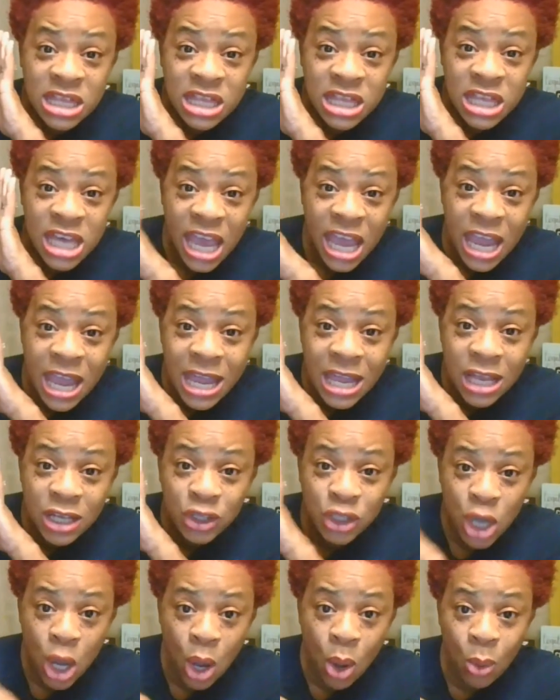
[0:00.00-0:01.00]
They
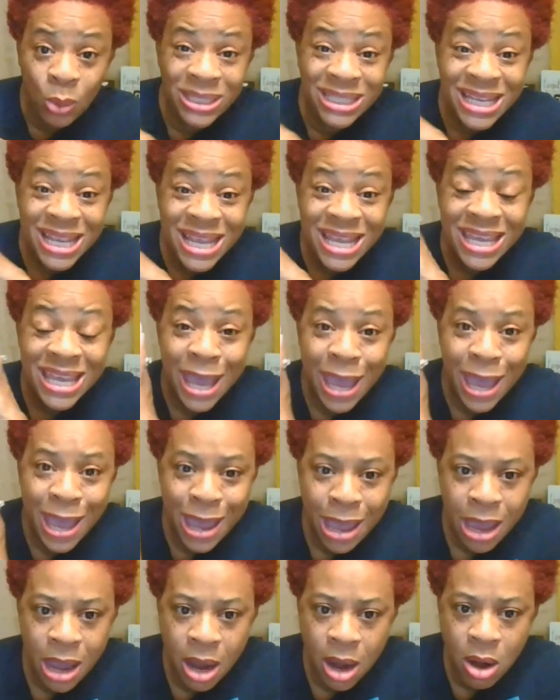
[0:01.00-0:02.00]
don't
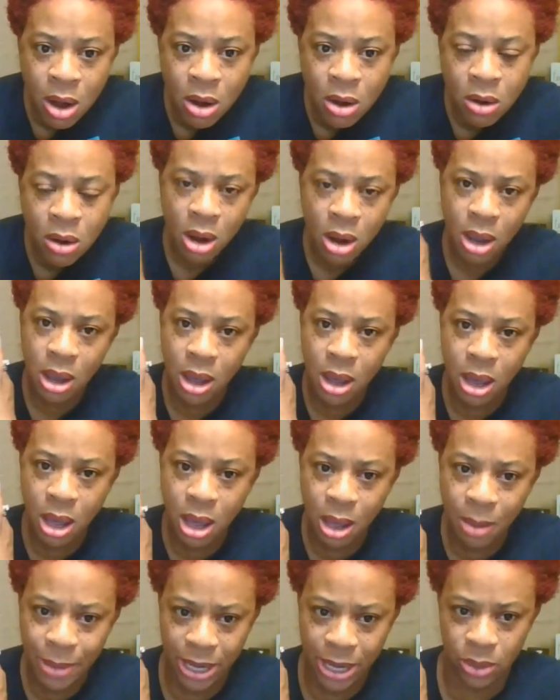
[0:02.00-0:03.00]
care
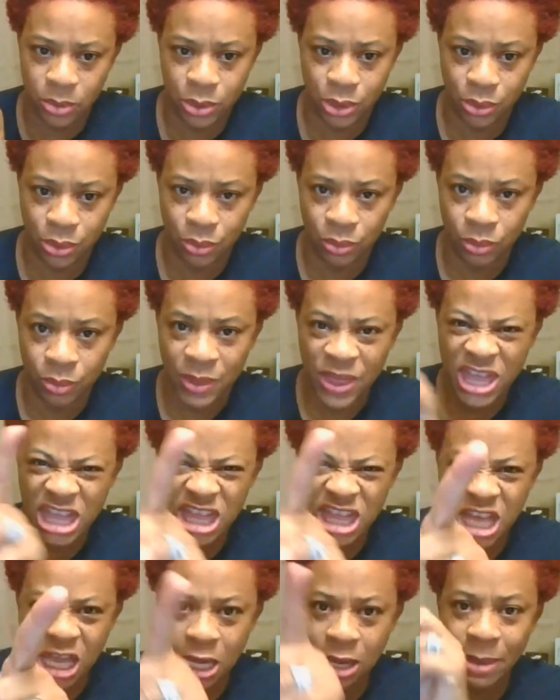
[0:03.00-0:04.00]
about you.
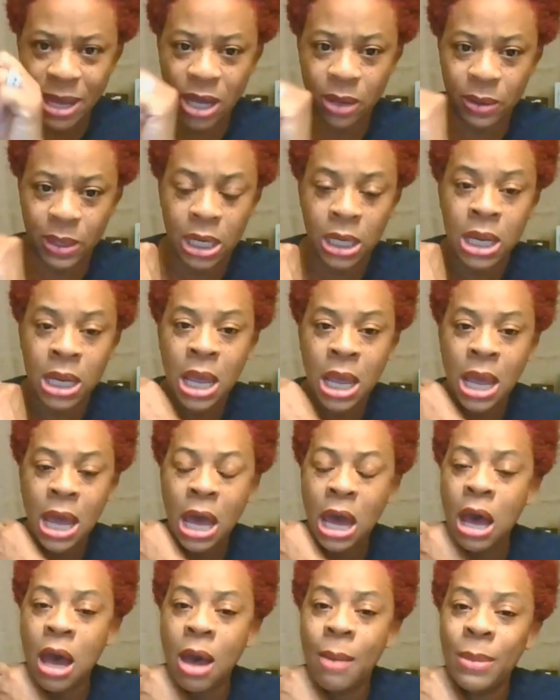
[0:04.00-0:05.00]
Think about it.
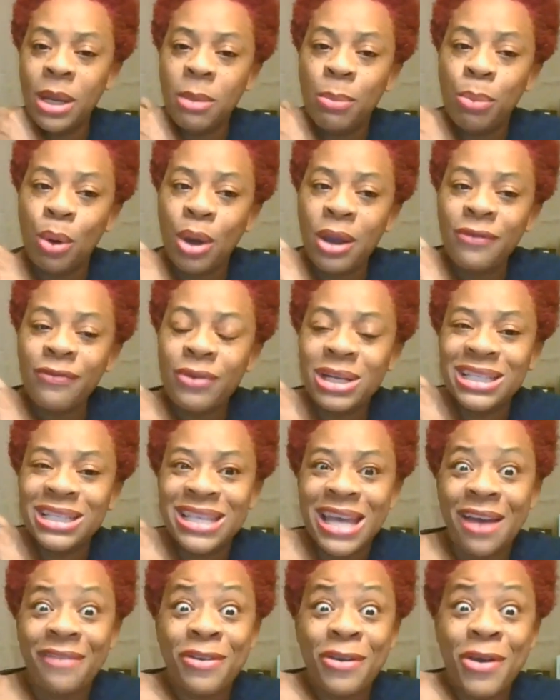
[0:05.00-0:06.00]
How many
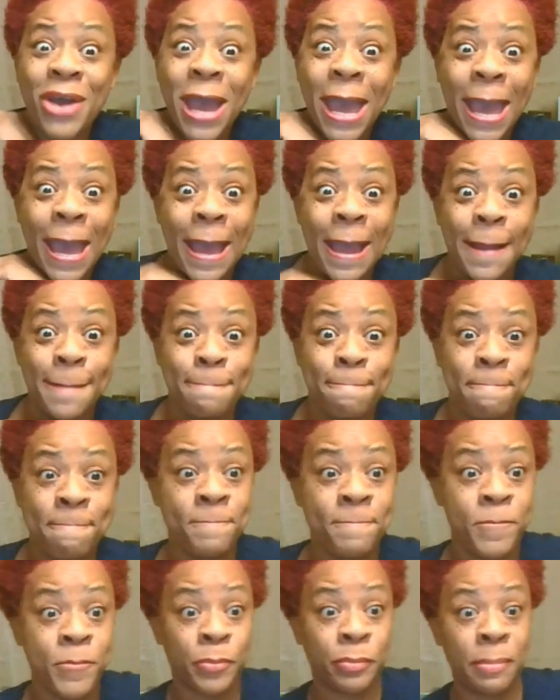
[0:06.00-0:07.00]
boyfriends have you had?
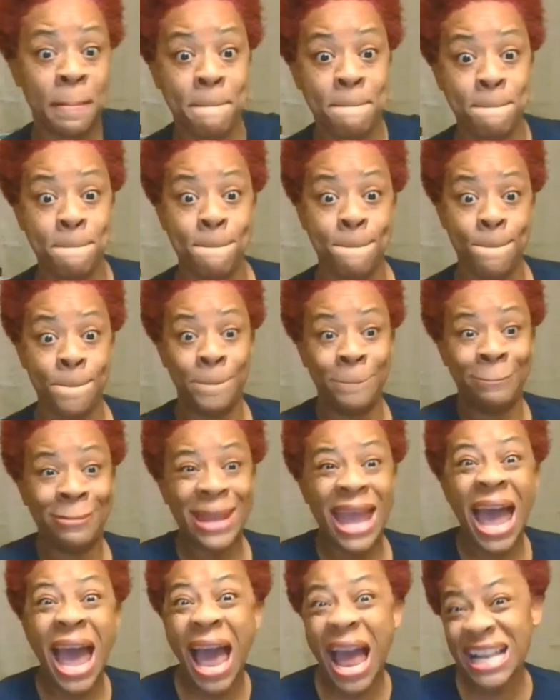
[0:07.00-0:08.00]

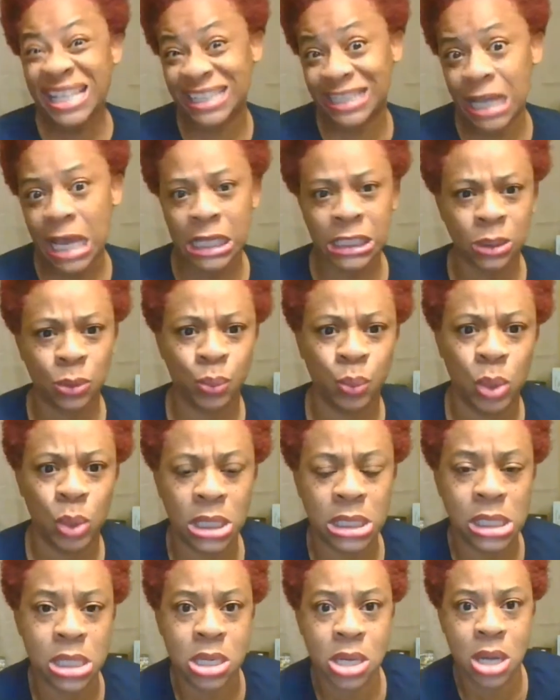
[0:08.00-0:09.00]
I just
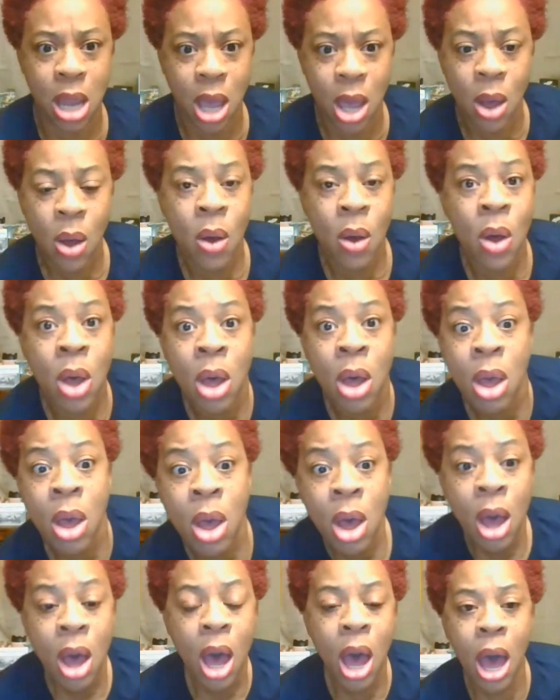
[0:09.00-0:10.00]
want to know.
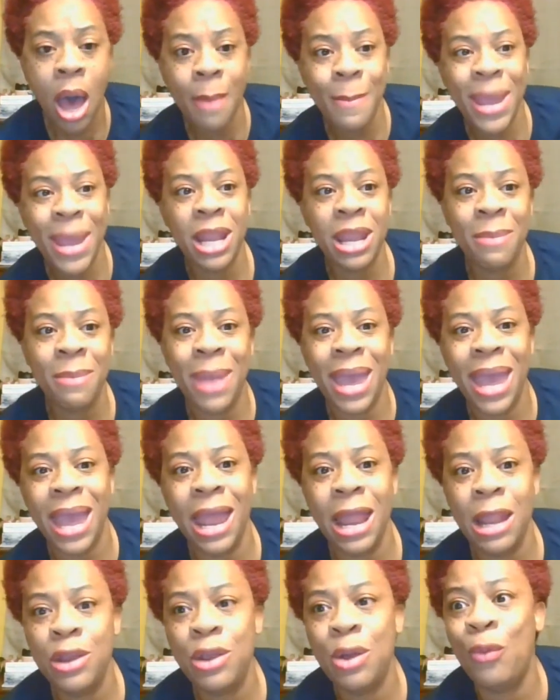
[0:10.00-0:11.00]
How many
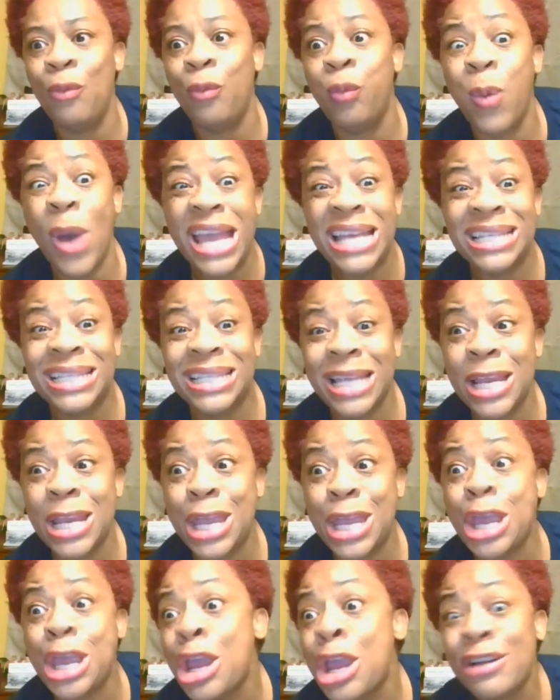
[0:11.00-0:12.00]
men you've wasted
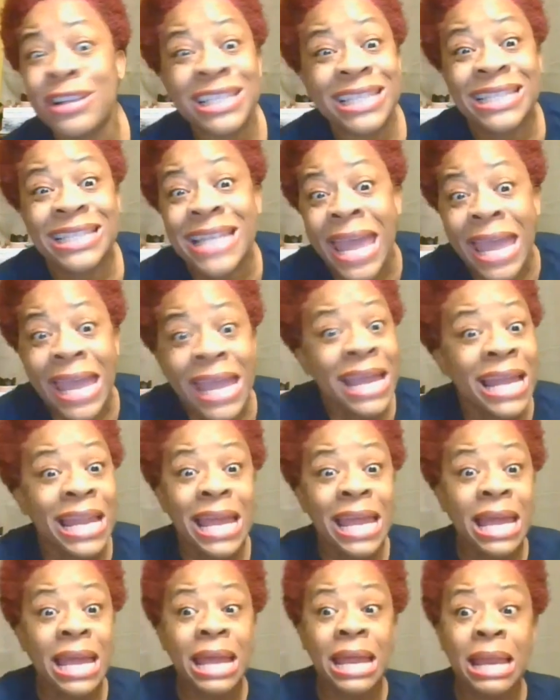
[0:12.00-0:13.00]
years
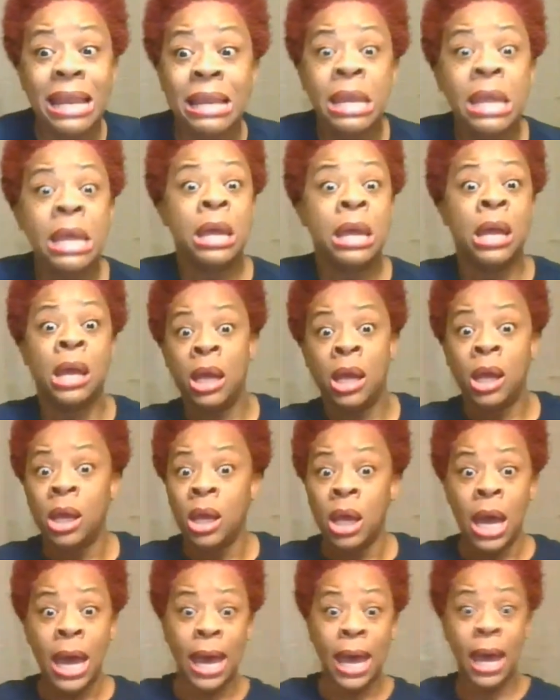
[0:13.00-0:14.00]
dating?
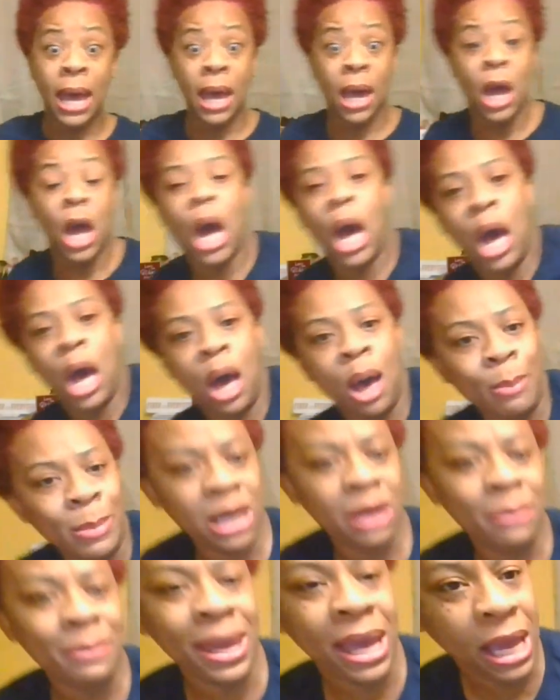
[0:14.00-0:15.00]
Huh? How
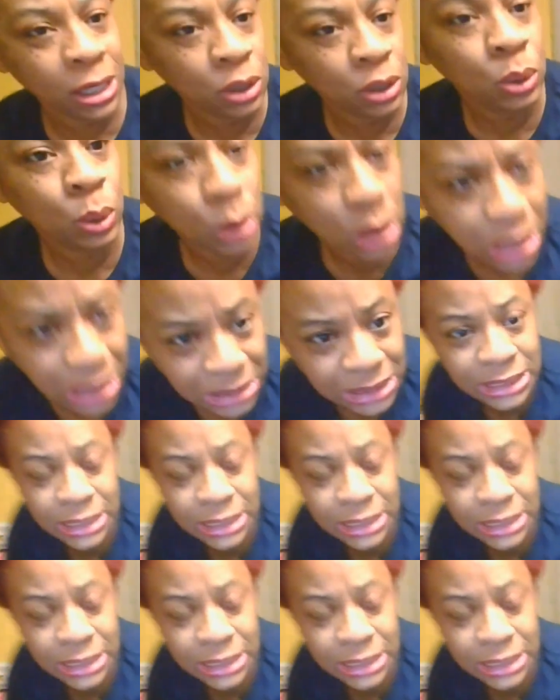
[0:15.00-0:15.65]
many men you done